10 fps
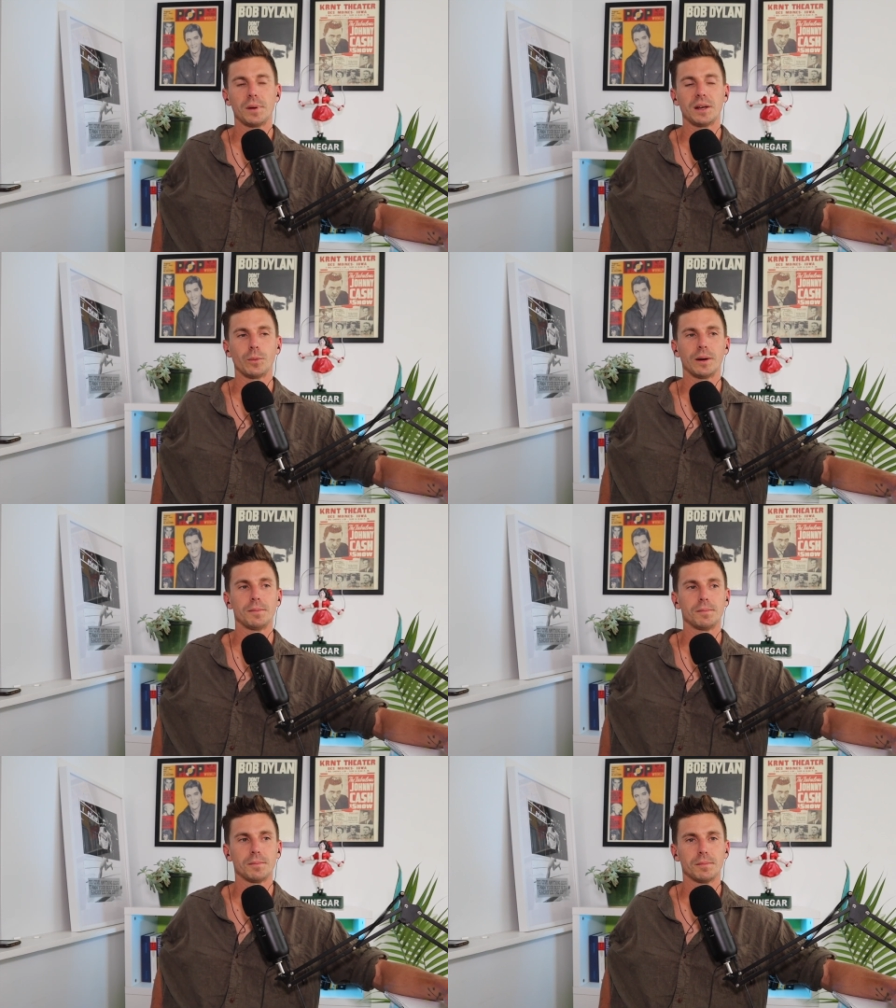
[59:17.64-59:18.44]
Anyway,
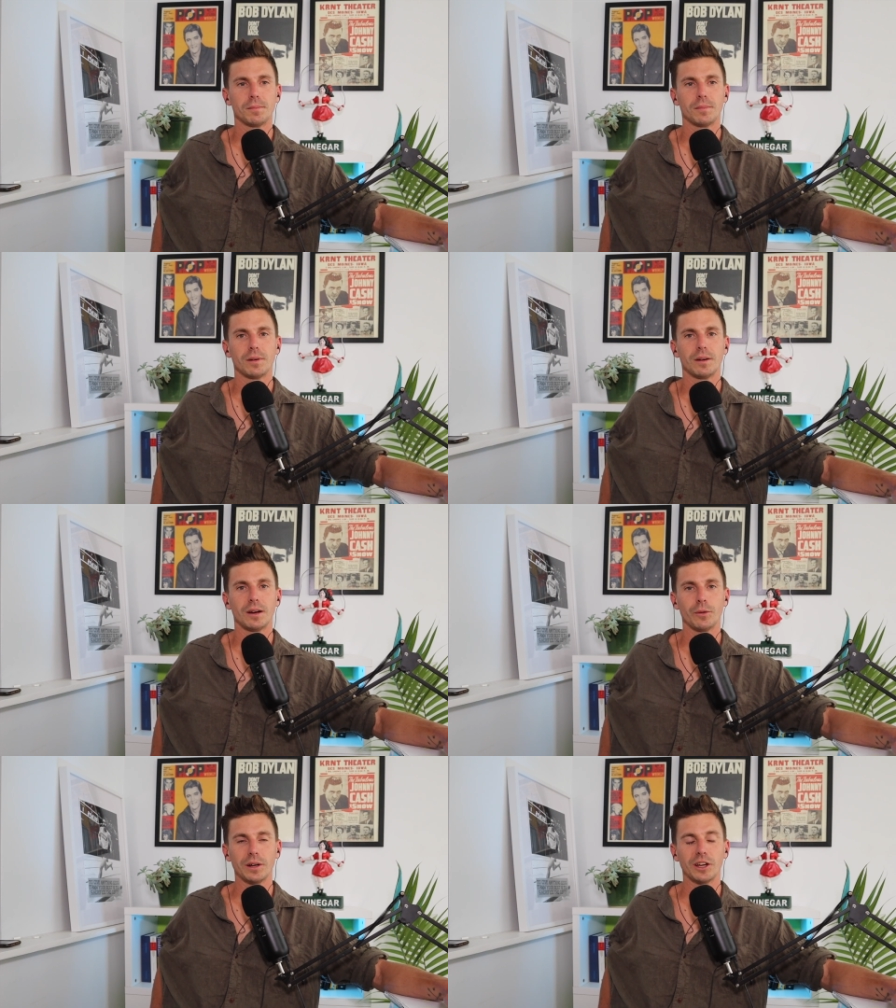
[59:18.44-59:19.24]

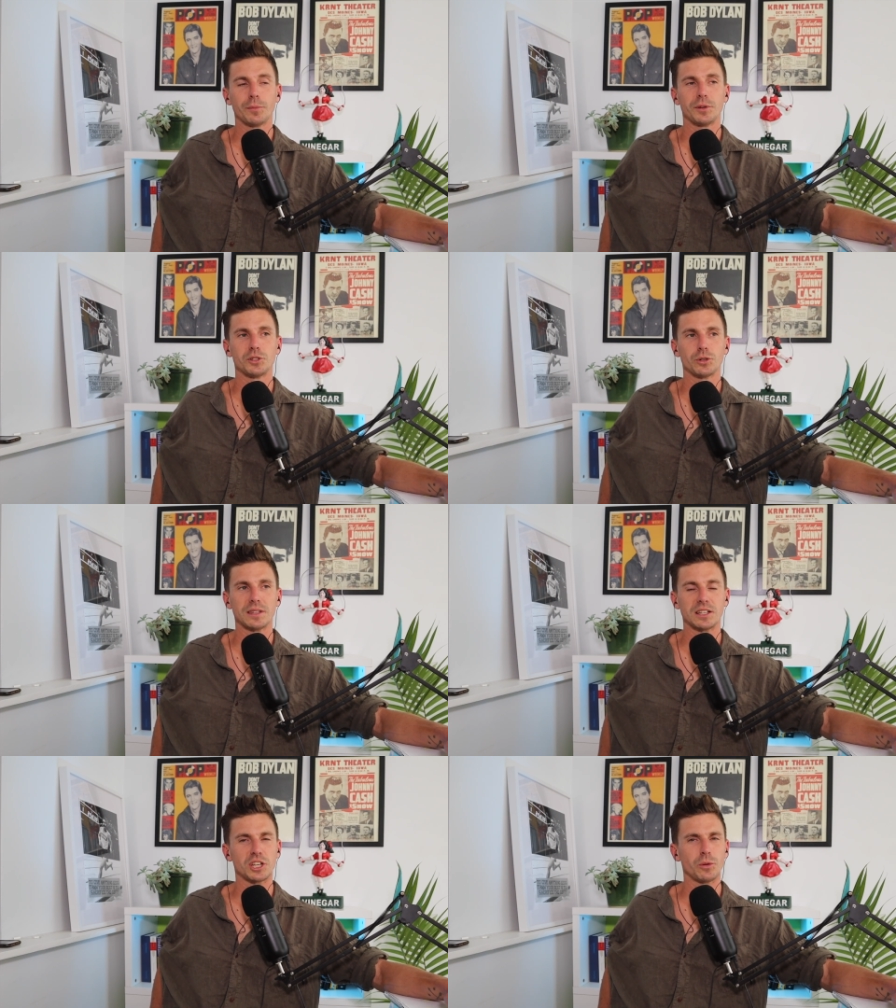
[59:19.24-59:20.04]
I really hope you enjoyed
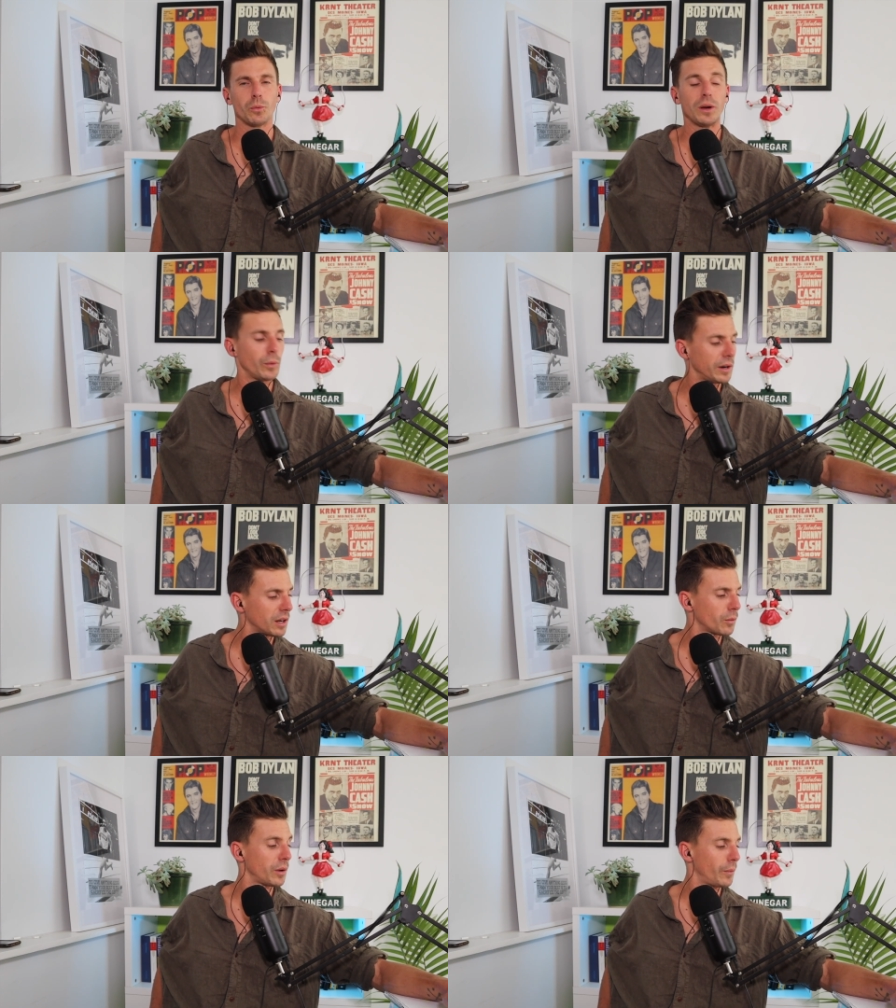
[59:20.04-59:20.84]
that. too. we went
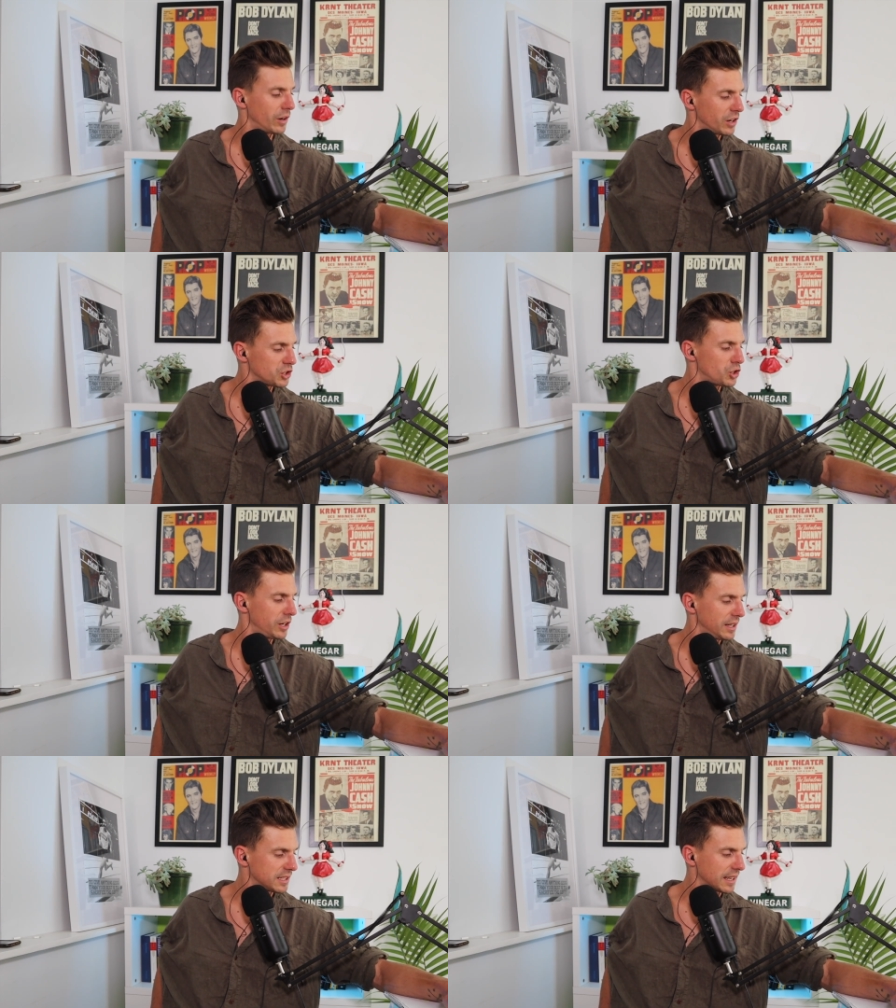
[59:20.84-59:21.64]
on, we went on a
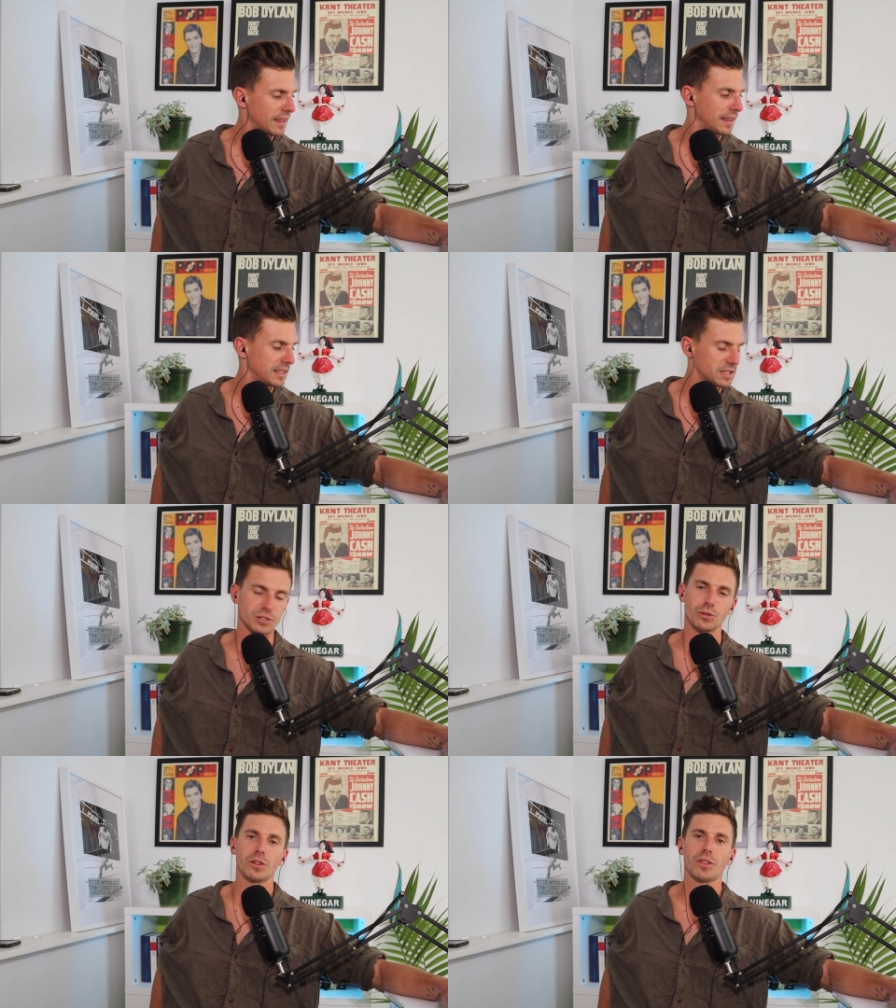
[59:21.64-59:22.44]
journey together. Is the
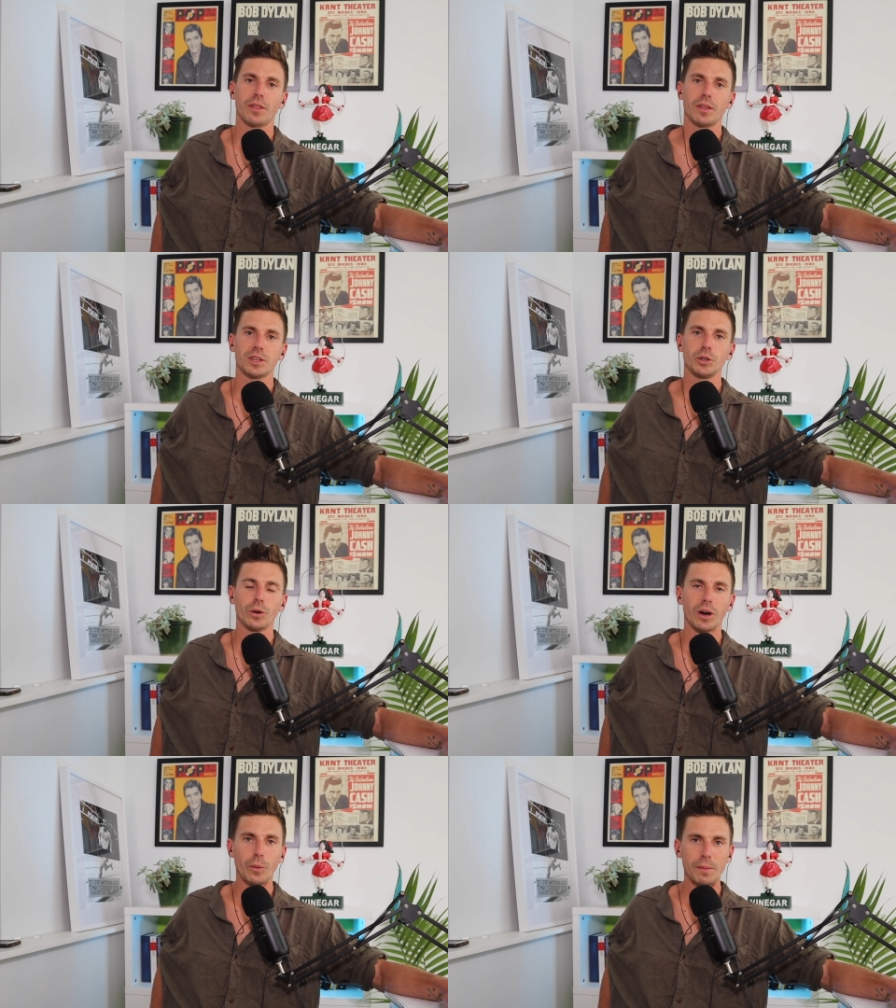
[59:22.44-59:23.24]
truth. You
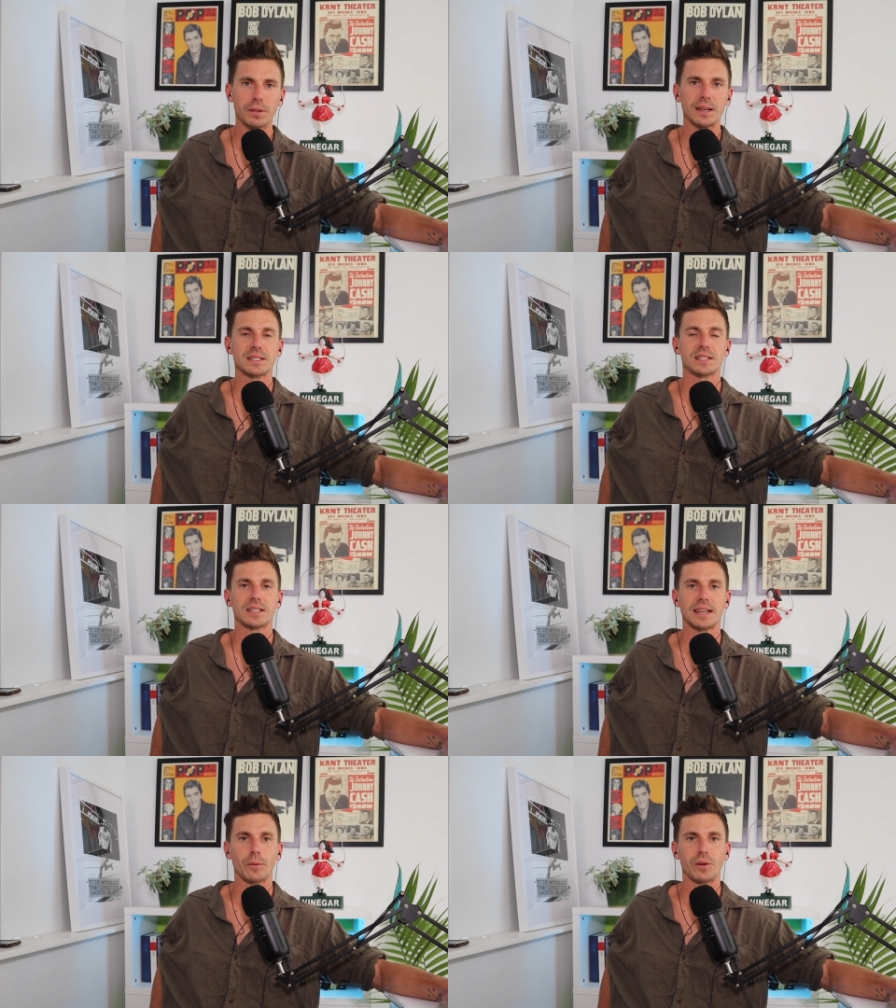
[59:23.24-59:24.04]
and I went places
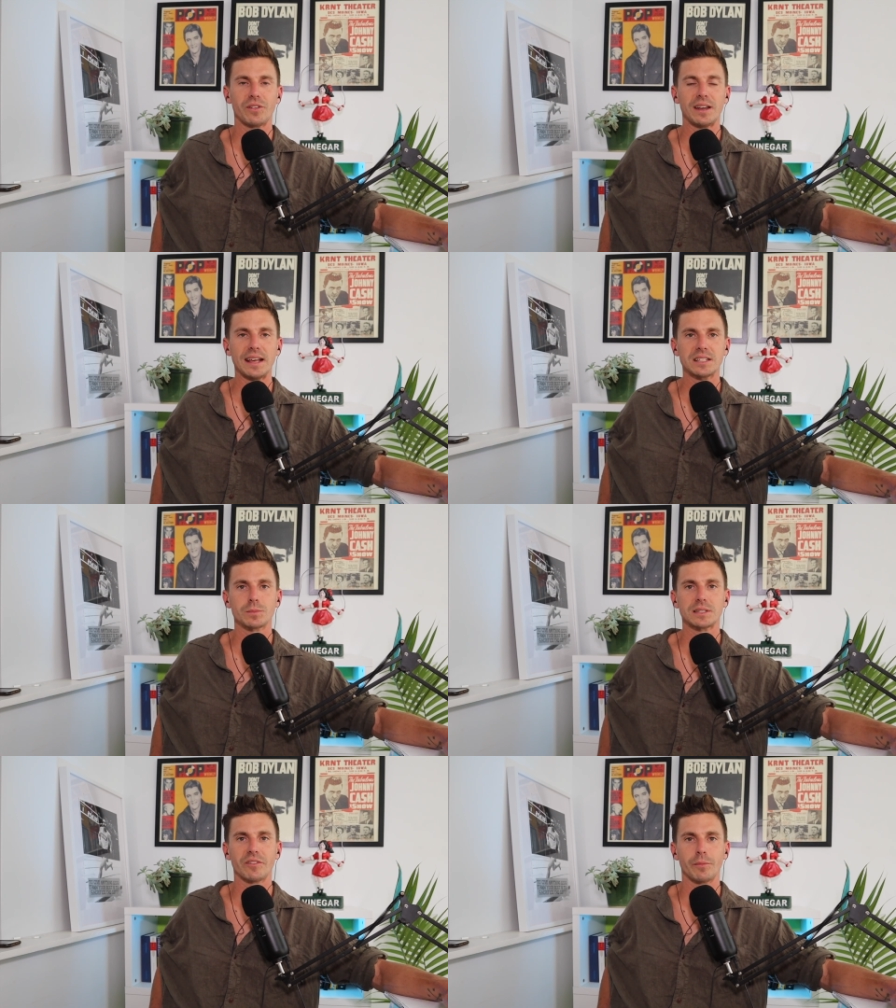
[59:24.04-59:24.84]
today. We found out some
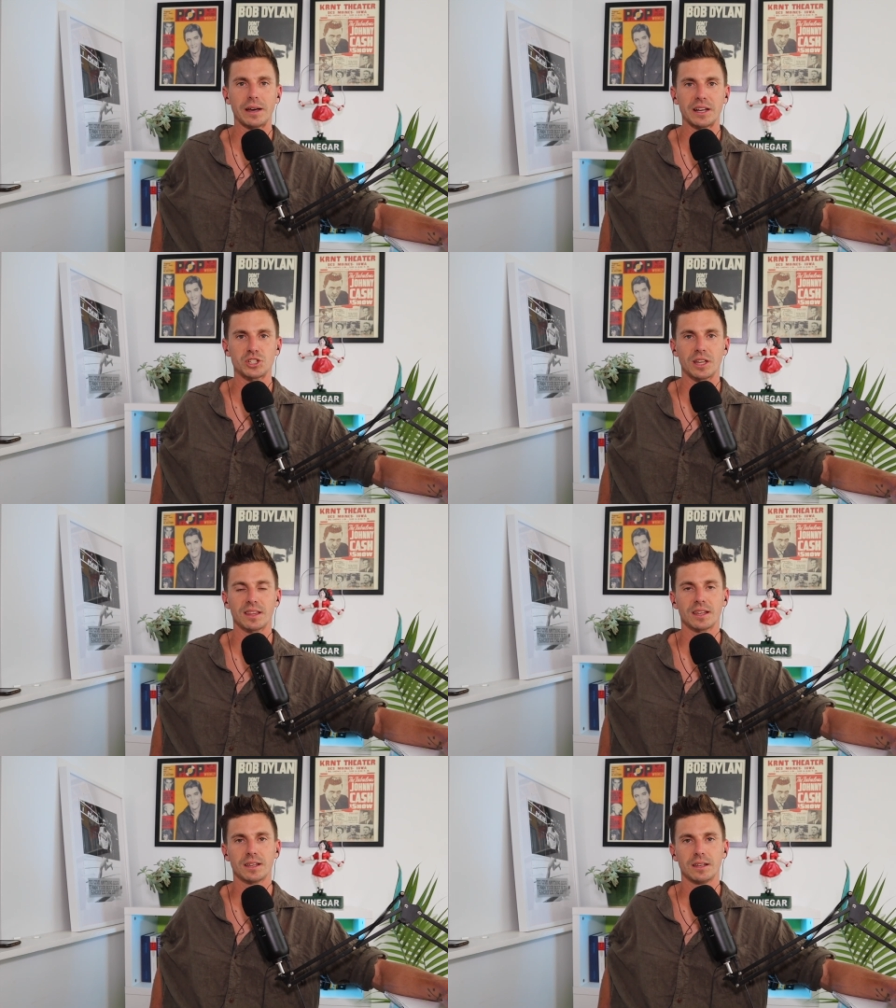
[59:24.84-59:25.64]
stuff about each
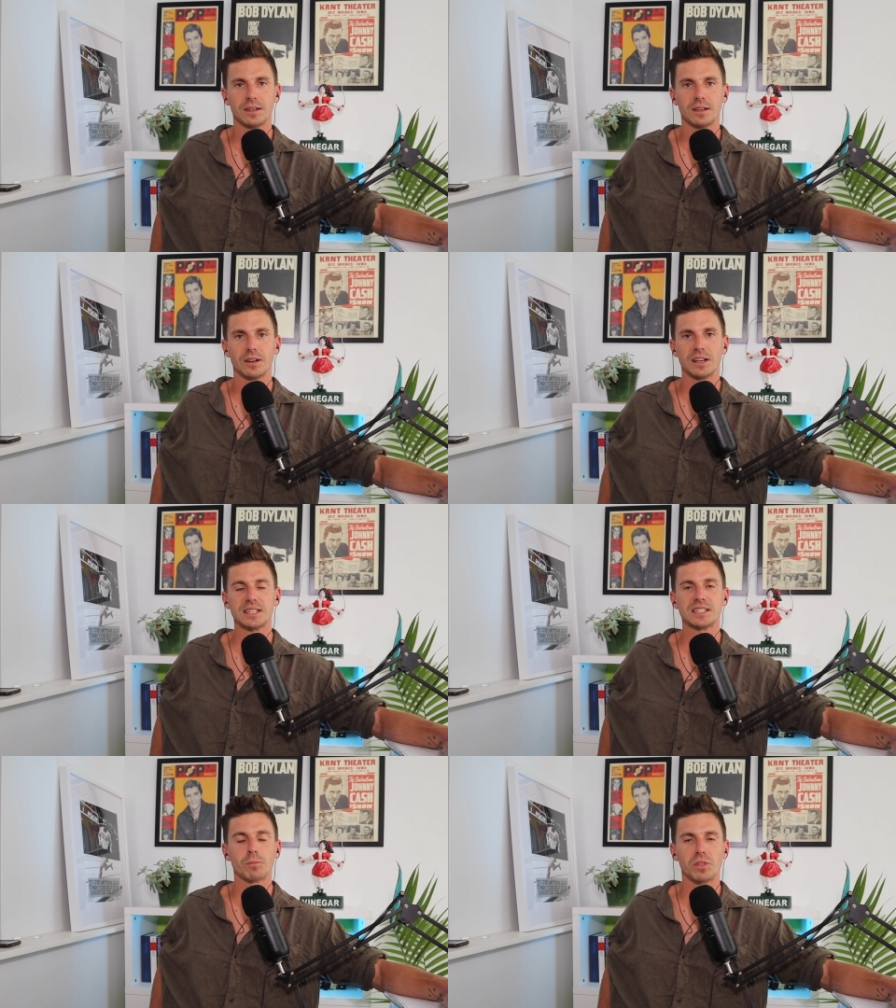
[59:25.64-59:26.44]
other. I
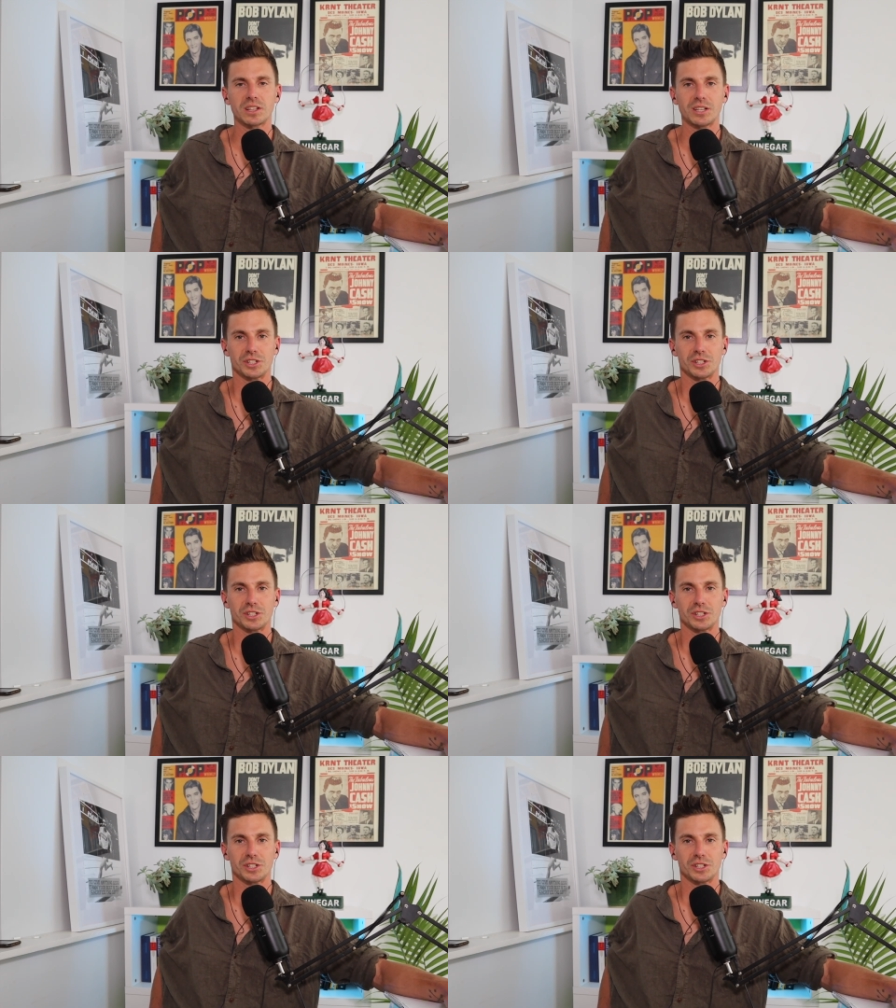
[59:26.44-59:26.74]
said some things